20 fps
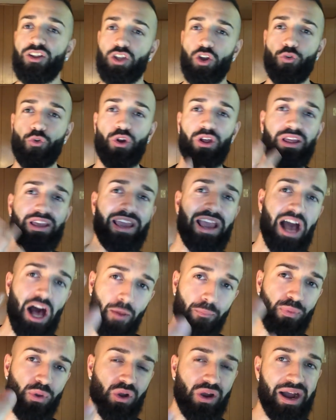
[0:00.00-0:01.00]
to really
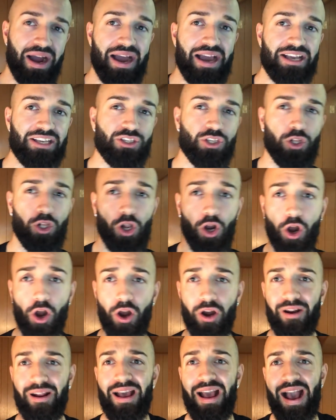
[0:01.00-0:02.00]
help you guys
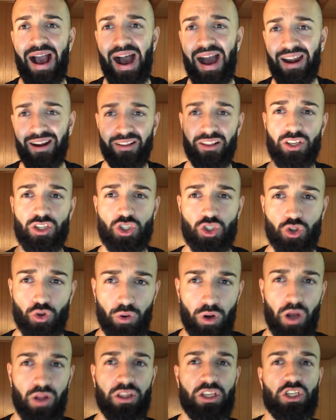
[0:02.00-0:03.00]
learn how to
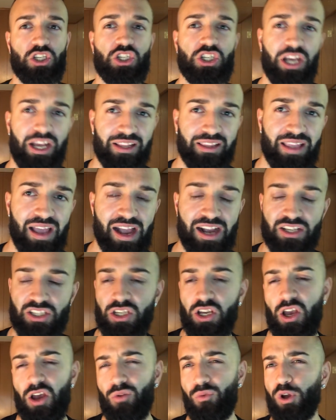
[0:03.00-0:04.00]
destroy all these shit
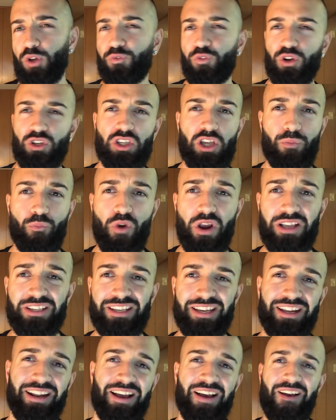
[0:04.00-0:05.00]
decks, which for some
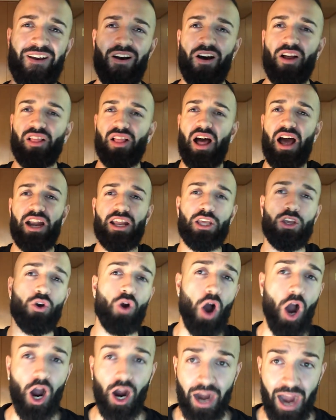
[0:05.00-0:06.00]
reason, a lot of
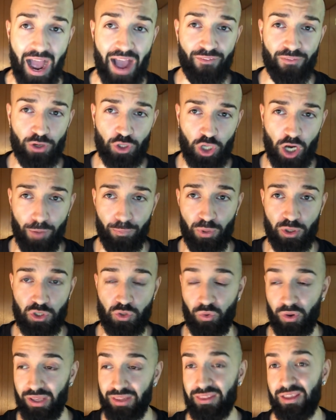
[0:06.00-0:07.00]
you are having
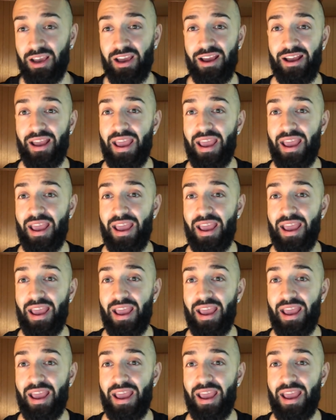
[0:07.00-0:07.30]
troubles with.